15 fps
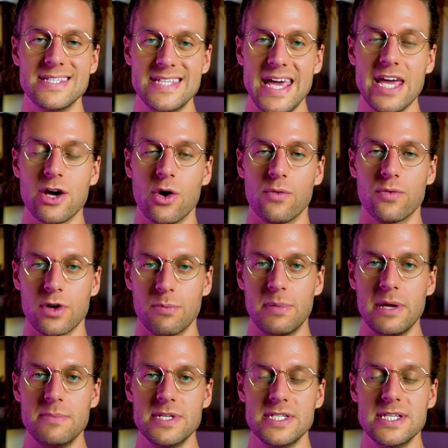take over your
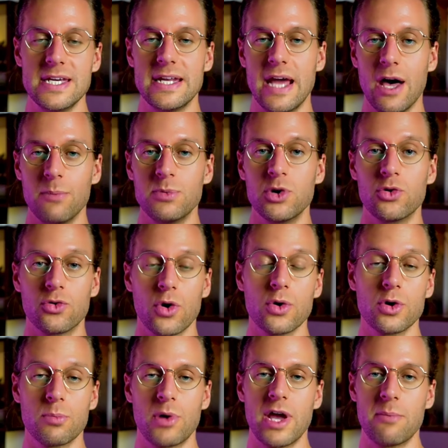PPC and help you grow
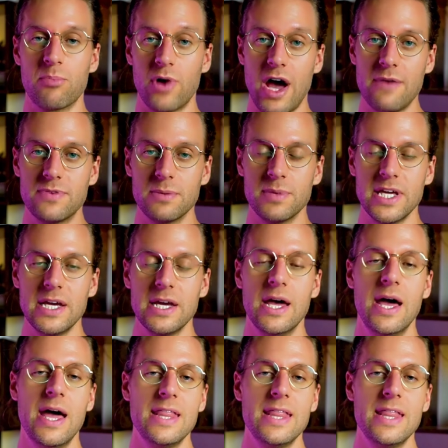your brand profitably,